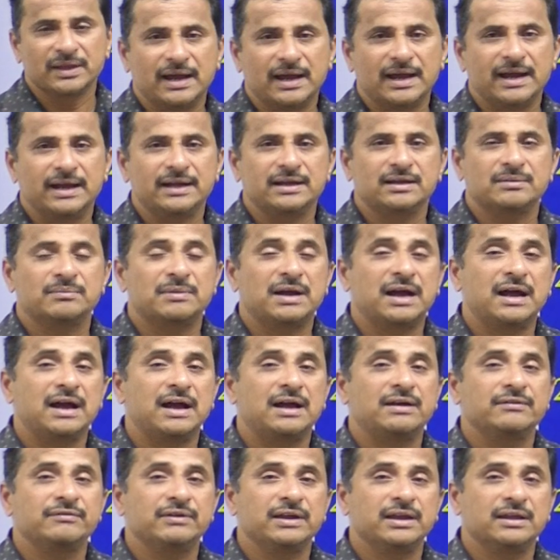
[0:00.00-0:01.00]
And
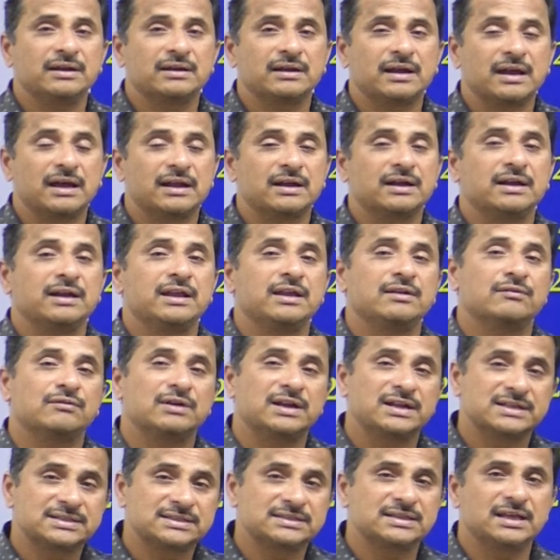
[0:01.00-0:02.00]
Mahavir Harani
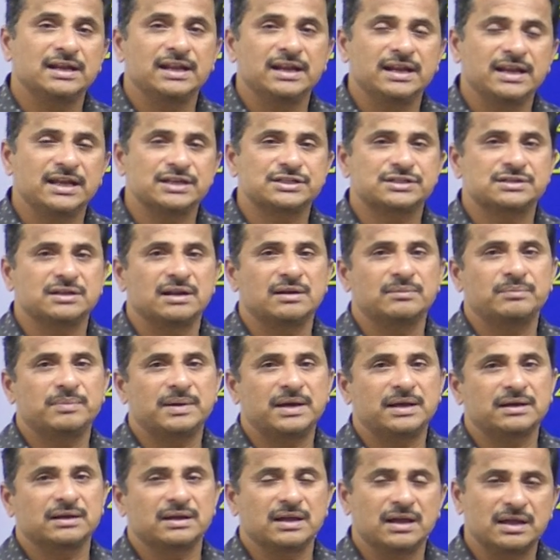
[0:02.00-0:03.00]
Vanasthali National
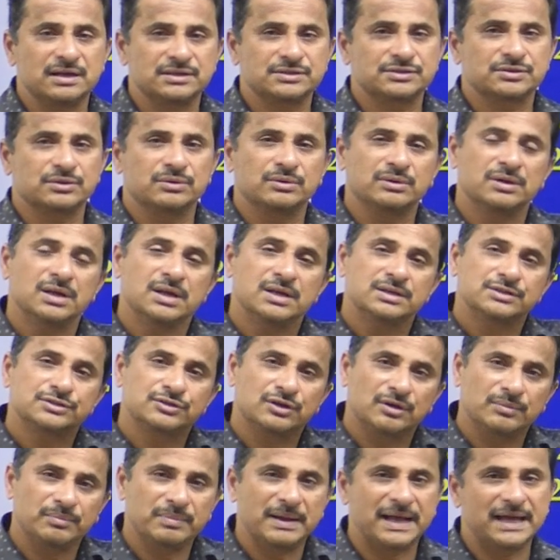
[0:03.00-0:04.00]
Park also
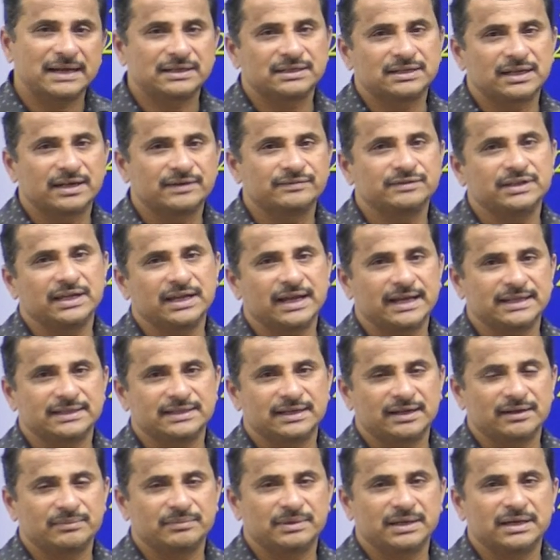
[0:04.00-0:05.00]
so part of the
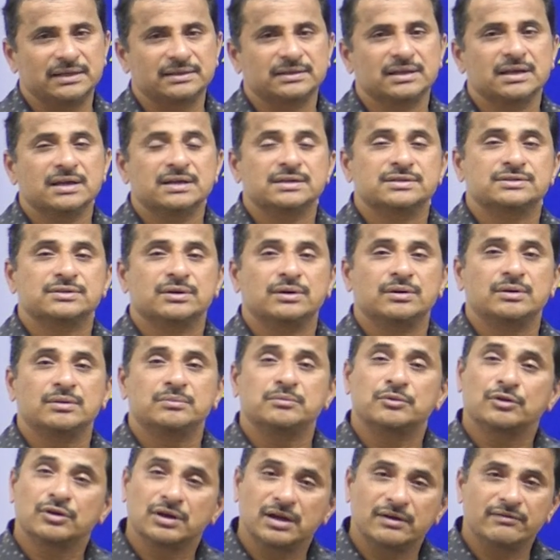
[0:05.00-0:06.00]
Hyderabad.
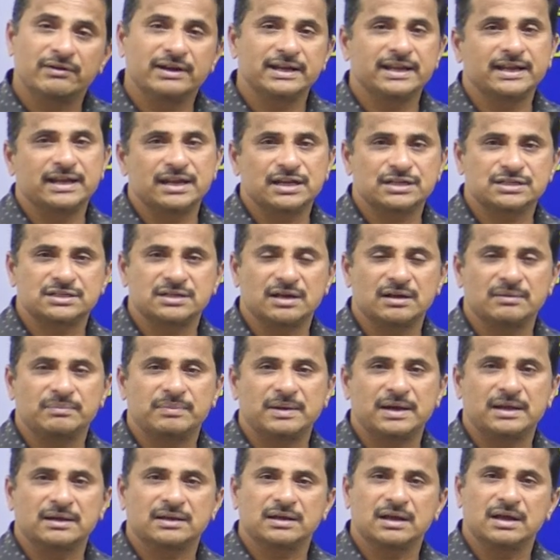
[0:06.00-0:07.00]
So Mrugavani National
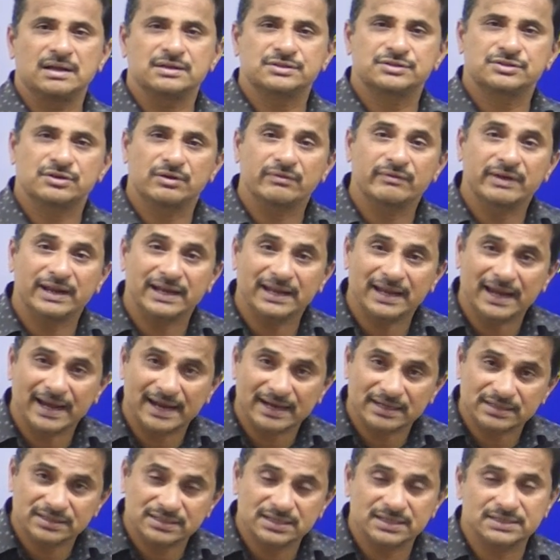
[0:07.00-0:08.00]
Park also very
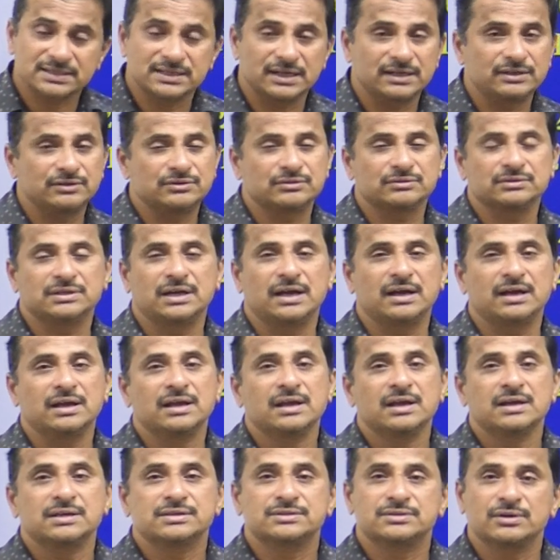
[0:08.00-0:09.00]
adjacent to the
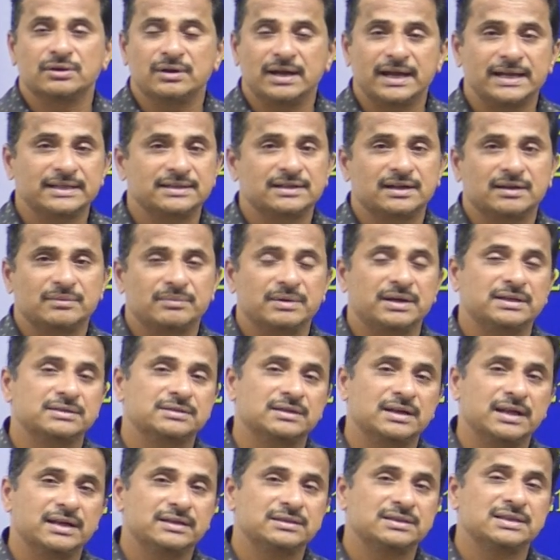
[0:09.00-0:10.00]
so
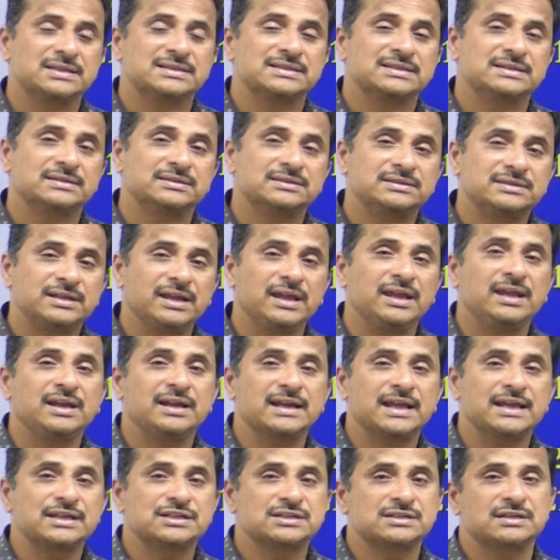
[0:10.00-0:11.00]
Hyderabad. Like these
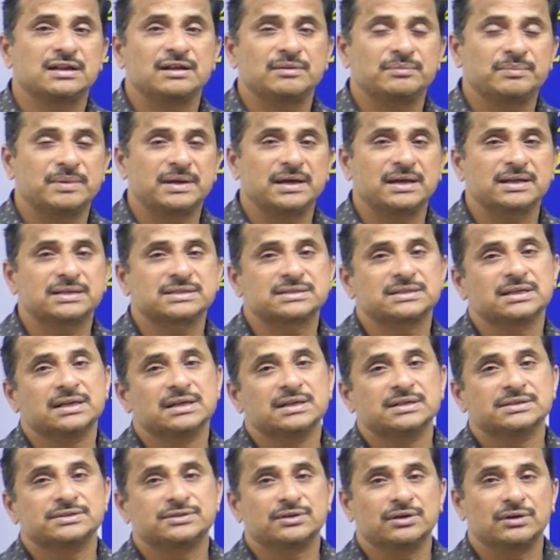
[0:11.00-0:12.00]
3 national parks
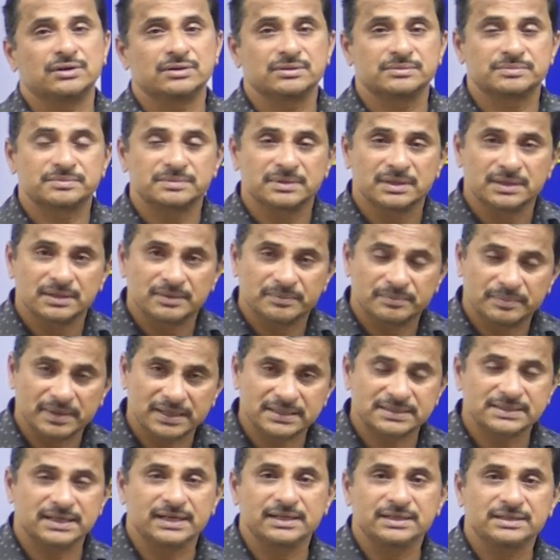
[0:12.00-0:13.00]
so
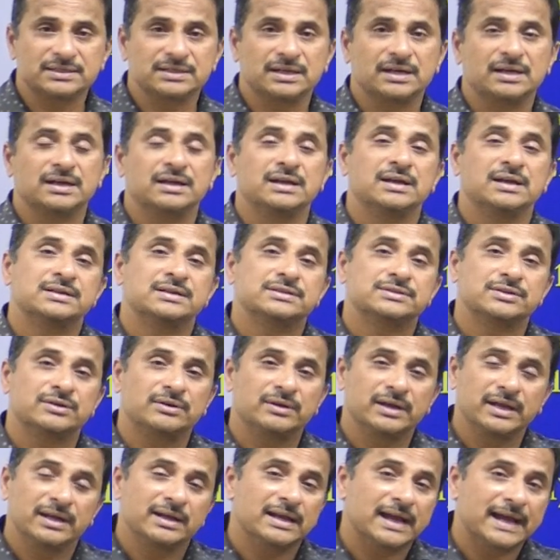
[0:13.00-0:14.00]
present
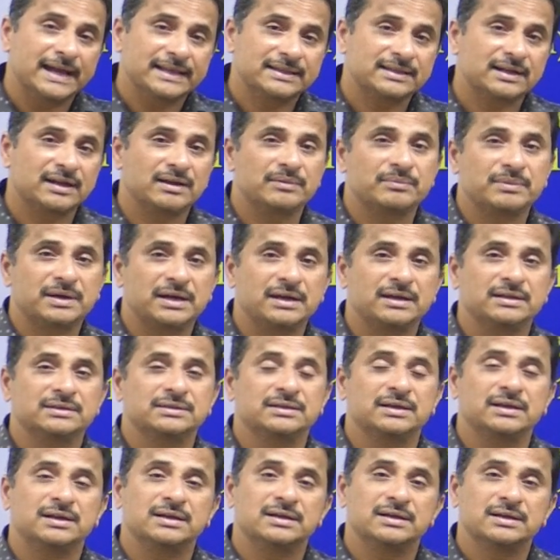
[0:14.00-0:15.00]
so in
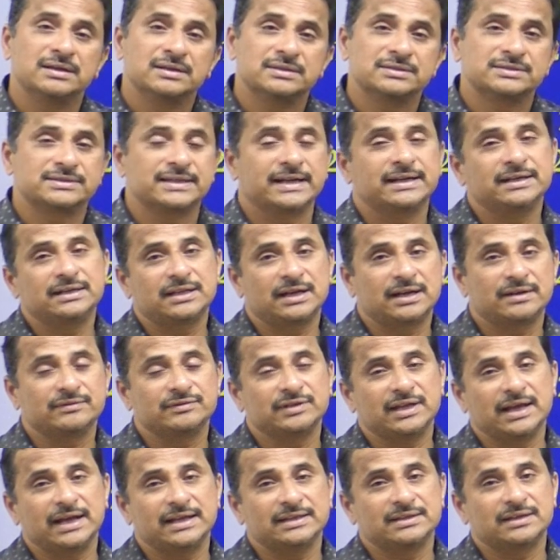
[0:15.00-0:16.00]
Hyderabad, the center of
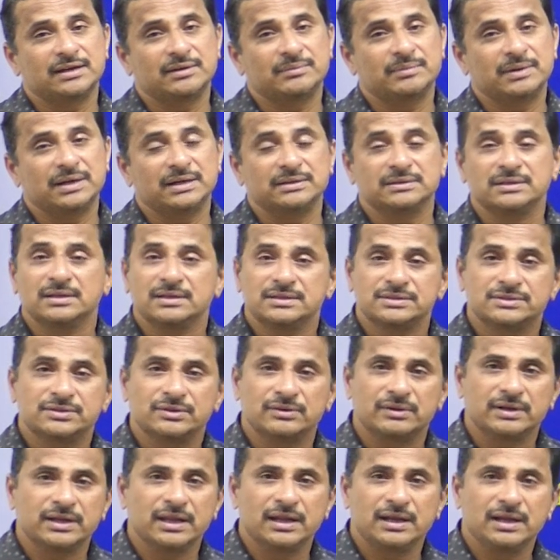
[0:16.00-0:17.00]
the Hyderabad.
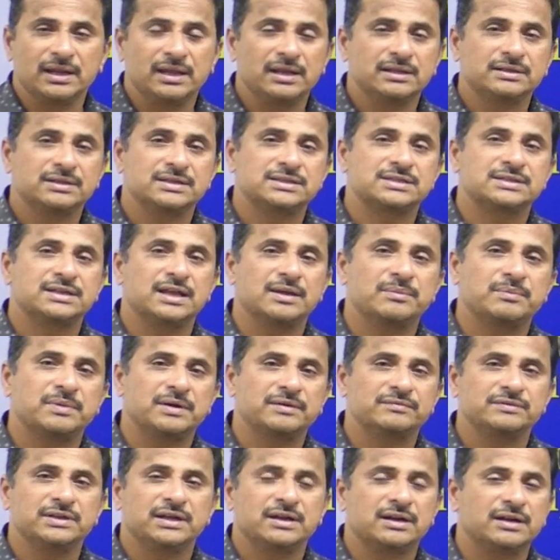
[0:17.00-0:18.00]
So really this type
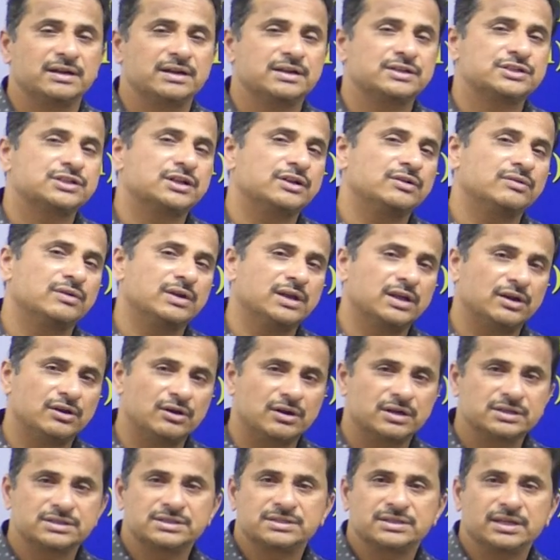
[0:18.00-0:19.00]
of the condition you
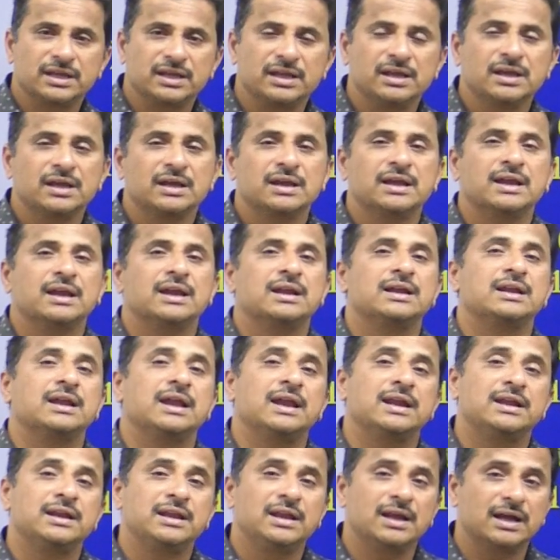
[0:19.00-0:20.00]
cannot see in
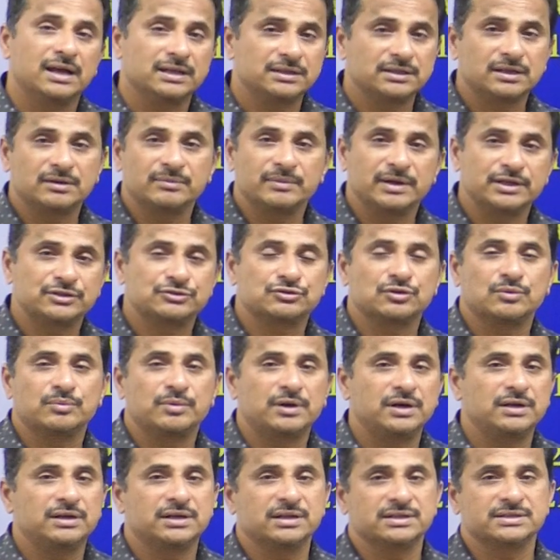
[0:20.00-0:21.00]
any other
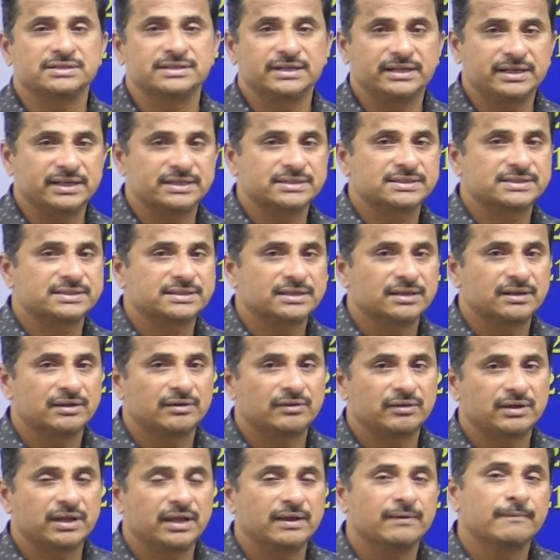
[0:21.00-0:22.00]
metropolitan cities.
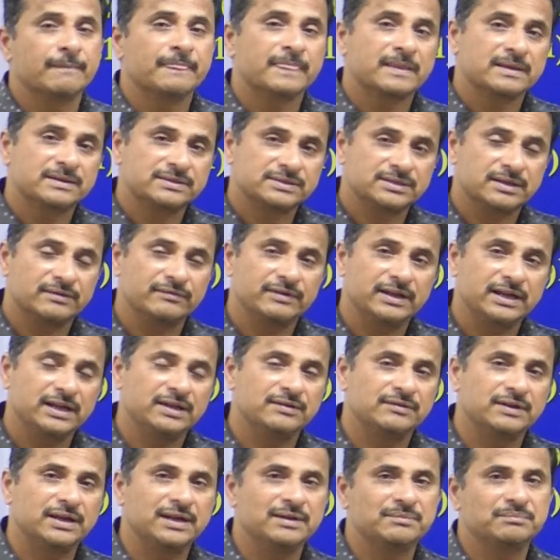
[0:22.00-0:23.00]
Okay, so
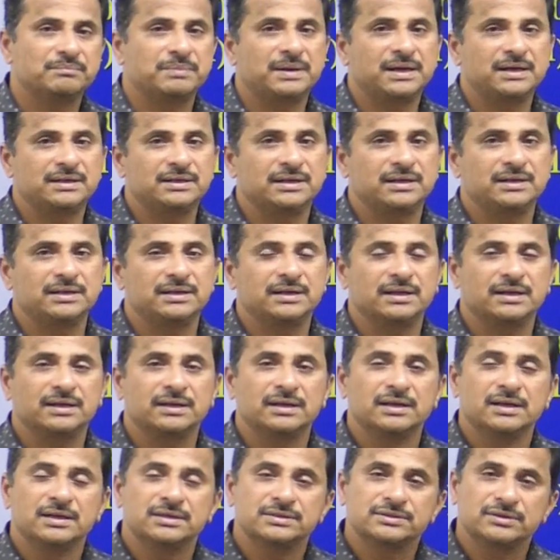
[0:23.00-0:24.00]
very important
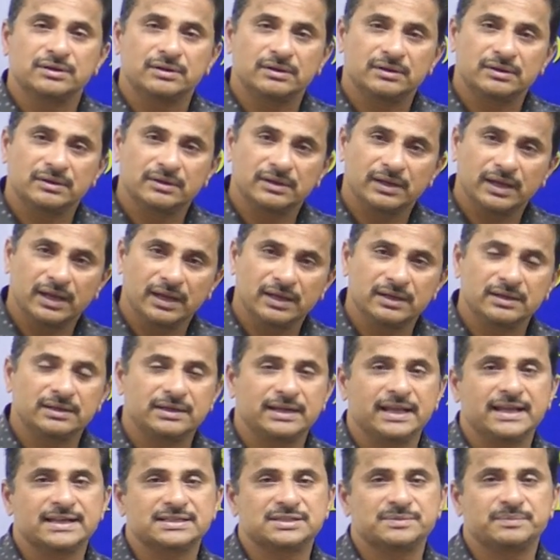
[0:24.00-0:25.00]
so in
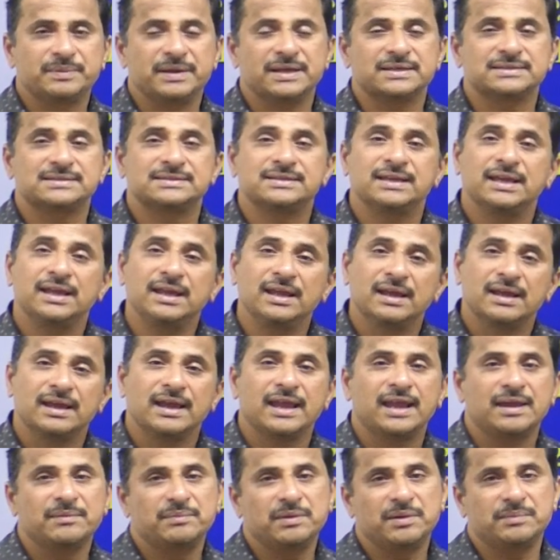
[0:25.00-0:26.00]

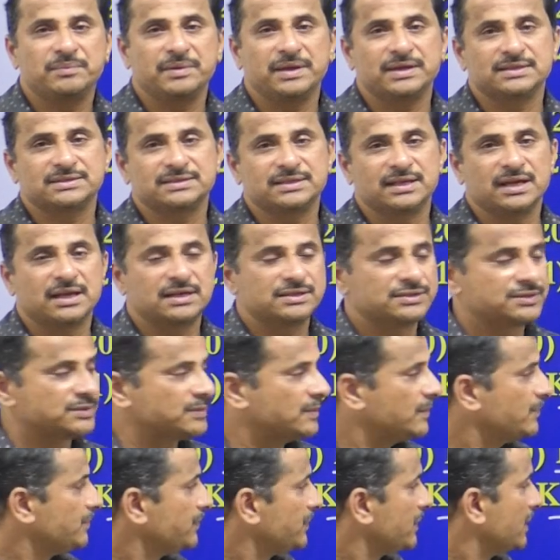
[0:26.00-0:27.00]
TSPSC, APPSC
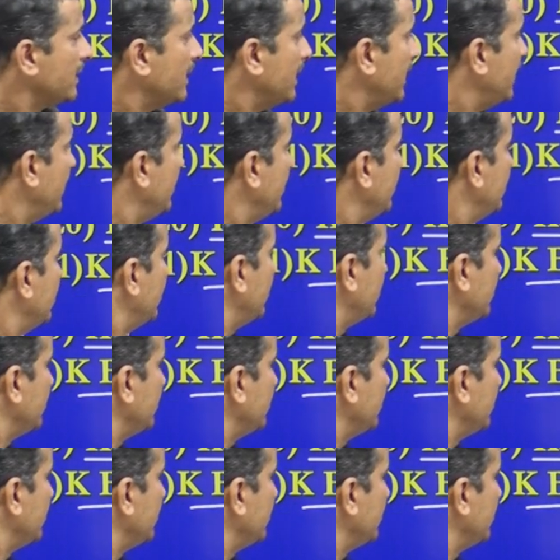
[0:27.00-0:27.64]
also. And